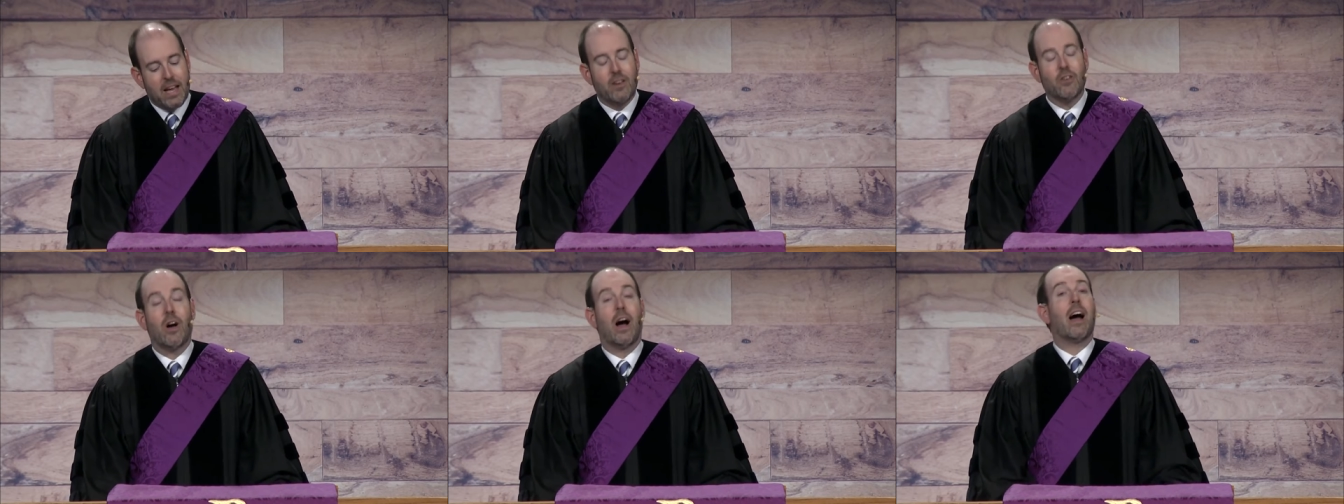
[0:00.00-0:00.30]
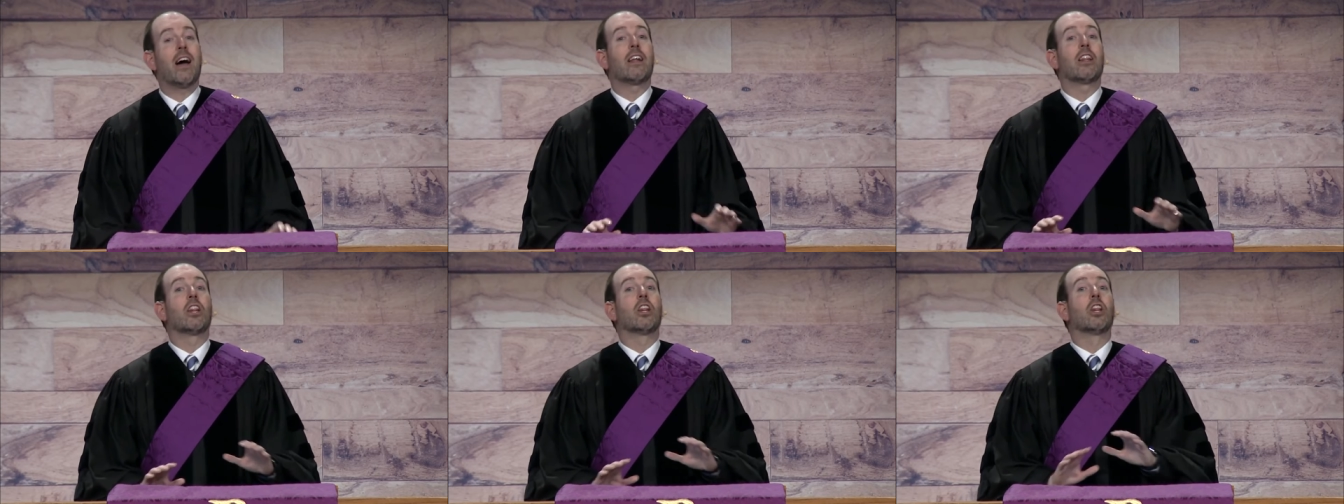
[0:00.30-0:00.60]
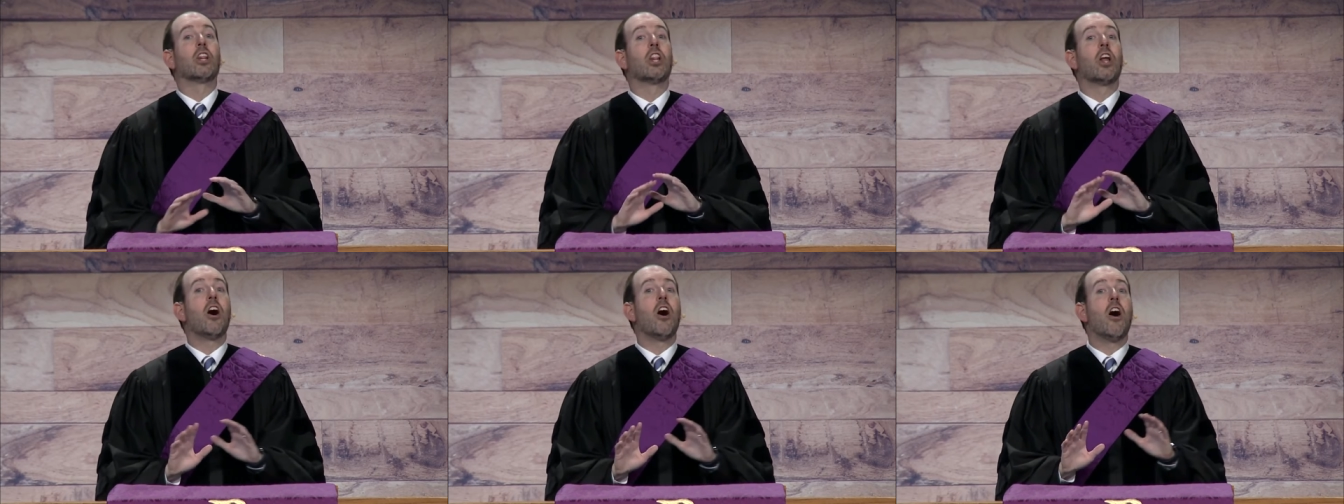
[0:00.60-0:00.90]
You know, I
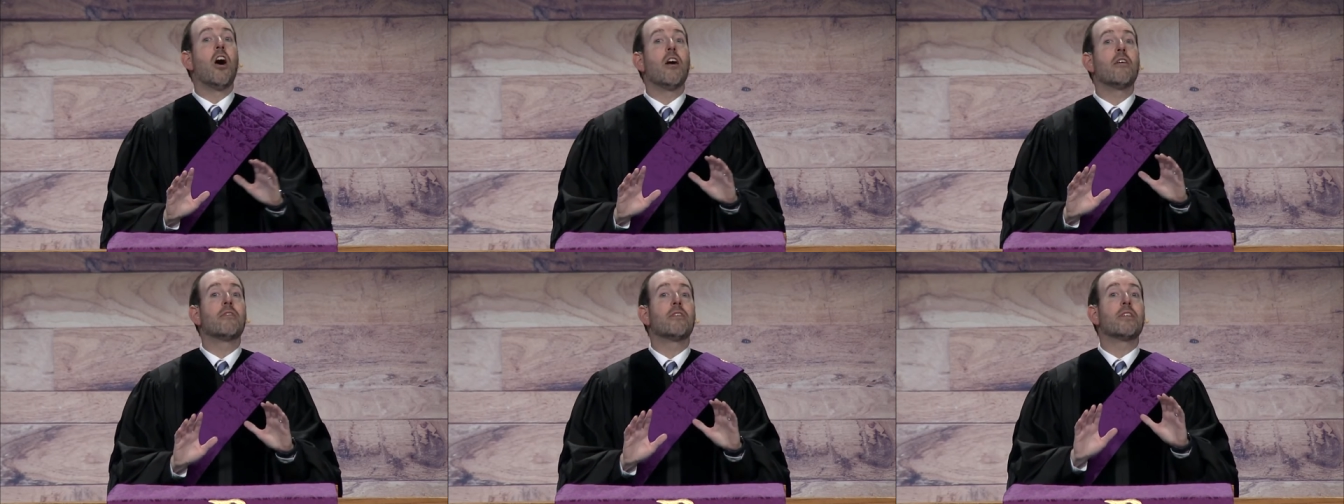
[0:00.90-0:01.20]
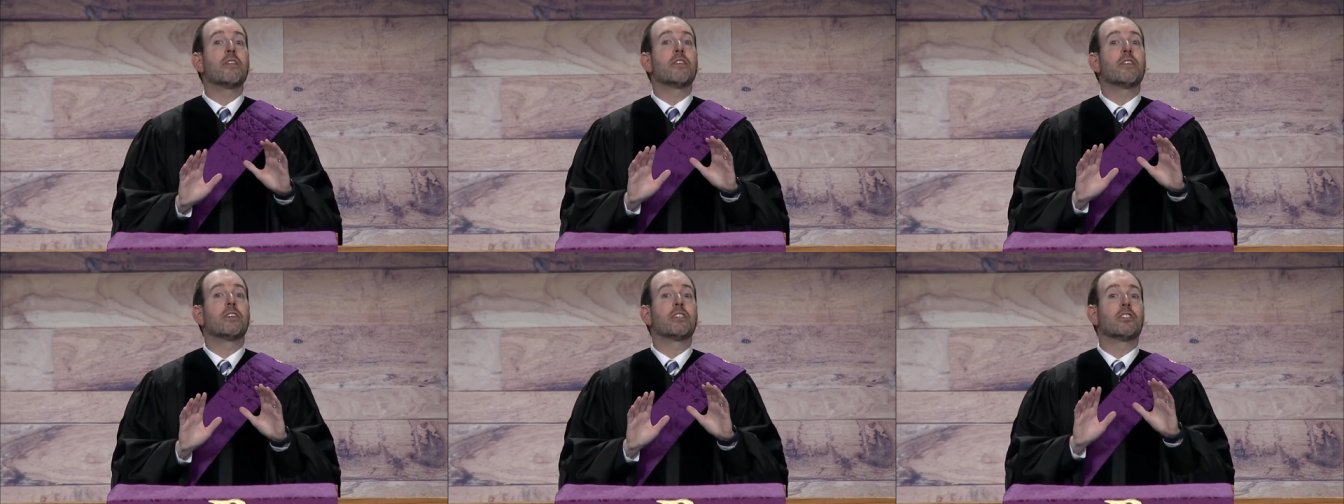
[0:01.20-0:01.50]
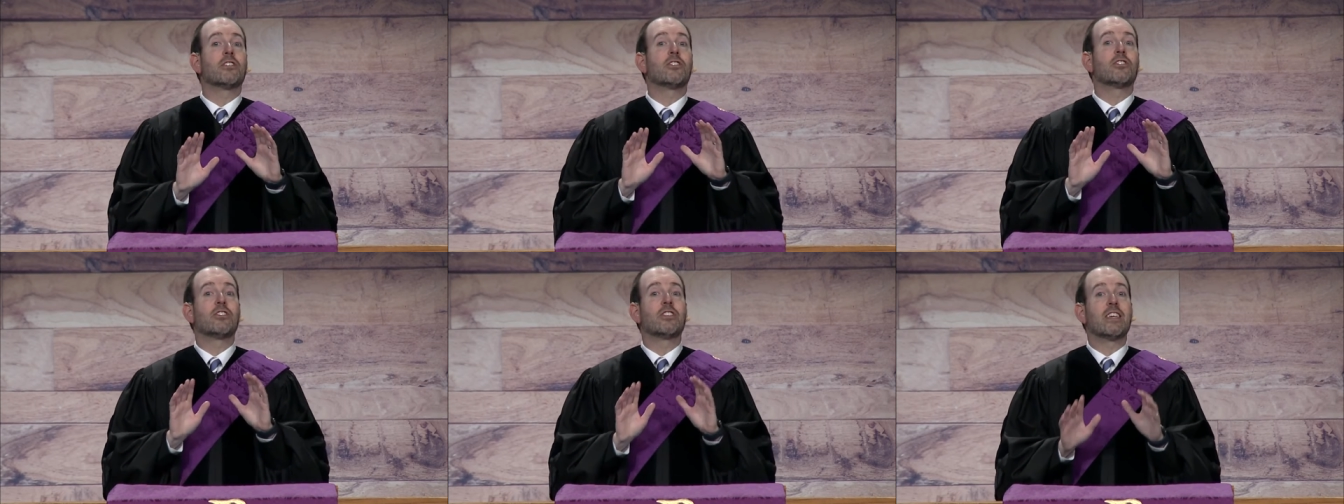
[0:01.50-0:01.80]
love this
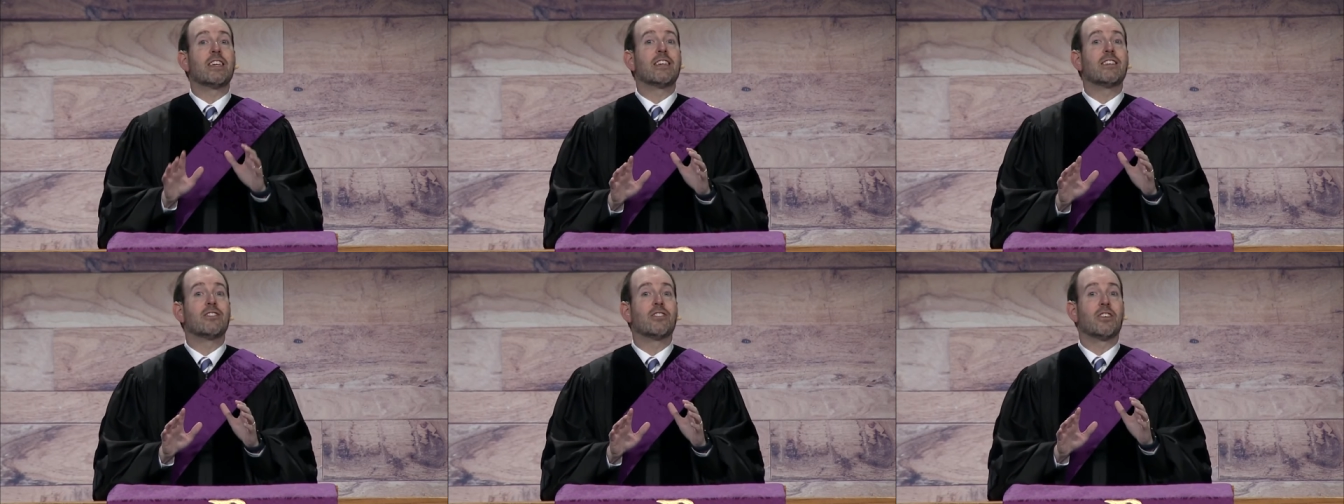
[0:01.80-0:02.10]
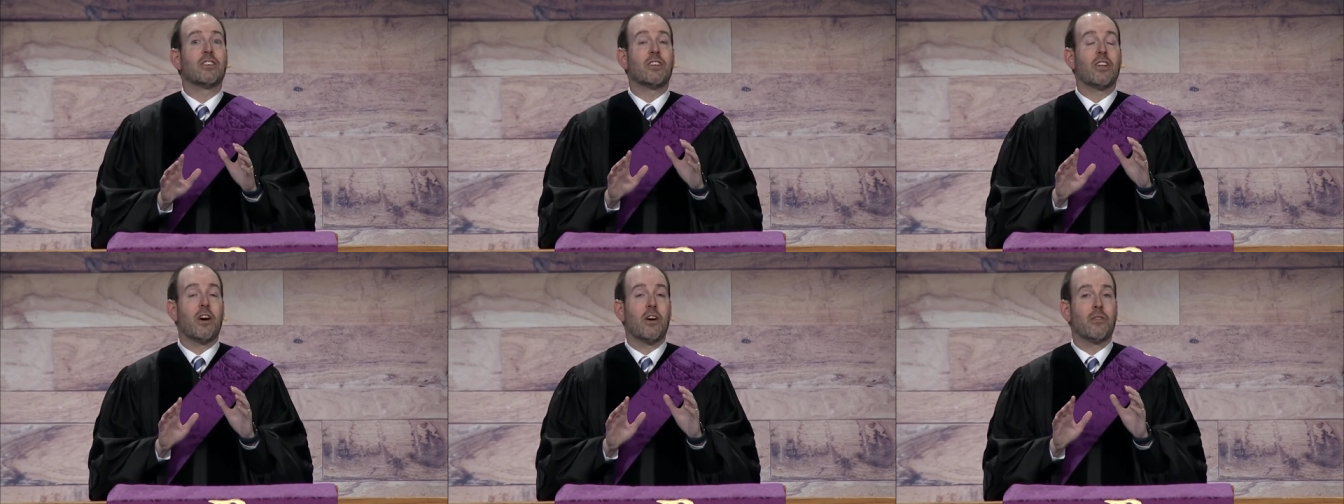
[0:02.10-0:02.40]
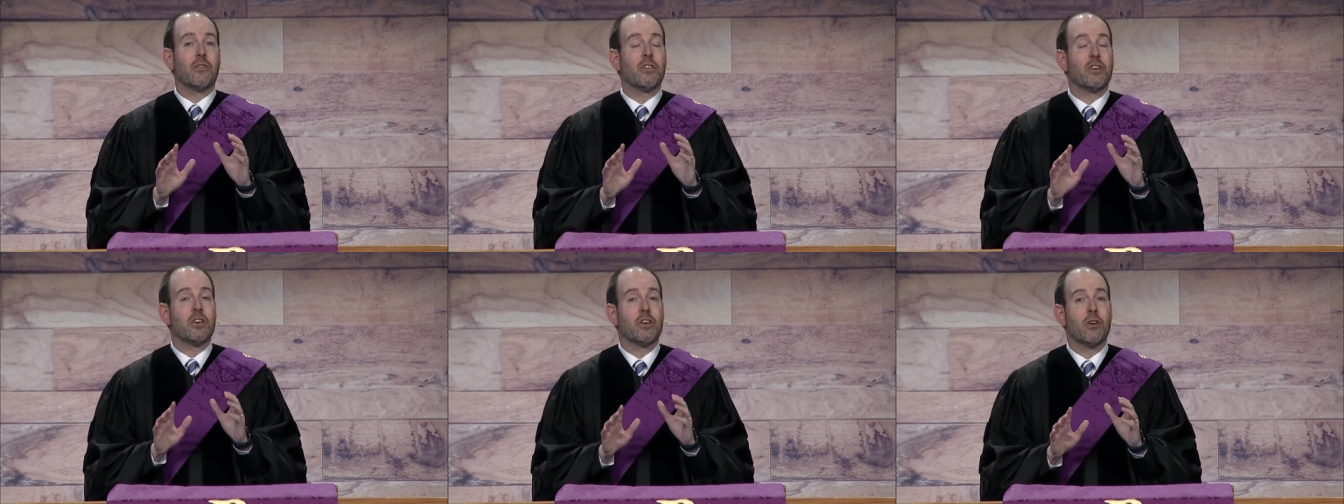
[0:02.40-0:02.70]
season
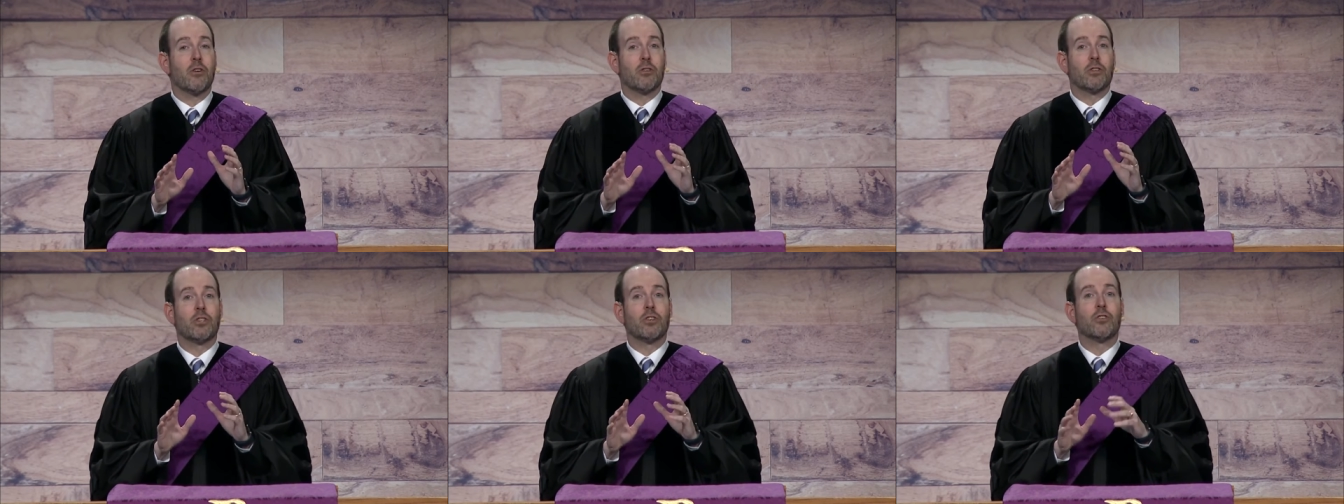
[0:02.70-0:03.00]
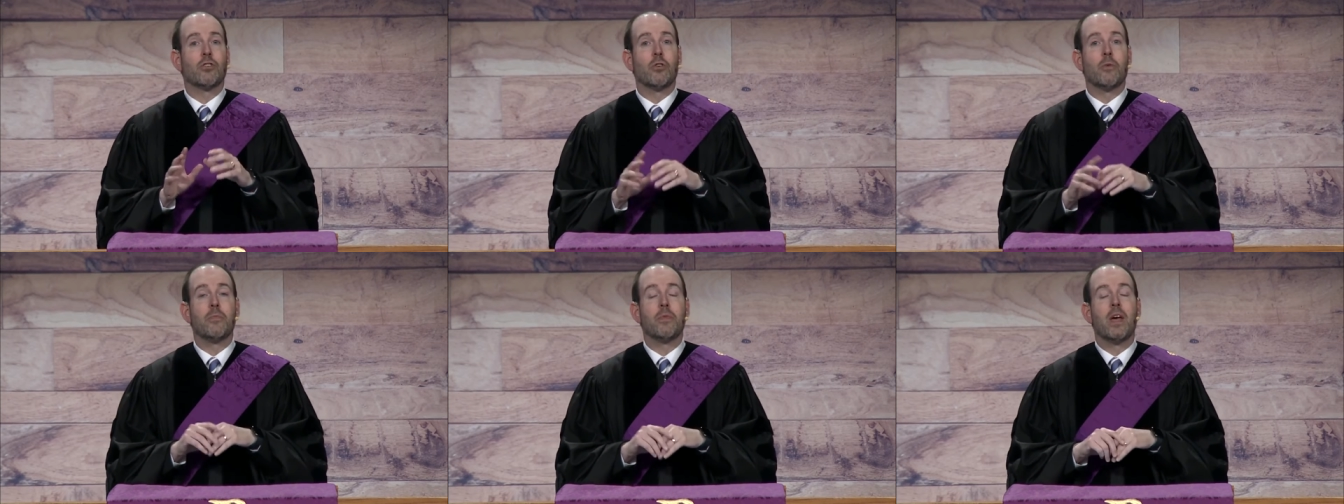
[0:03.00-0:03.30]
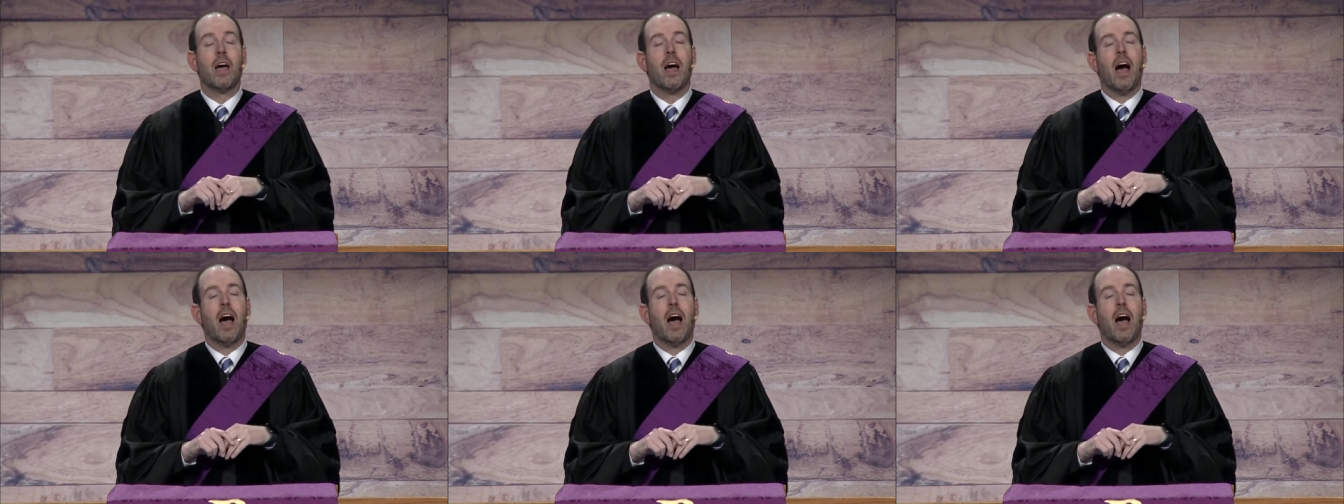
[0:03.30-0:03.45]
of the year too.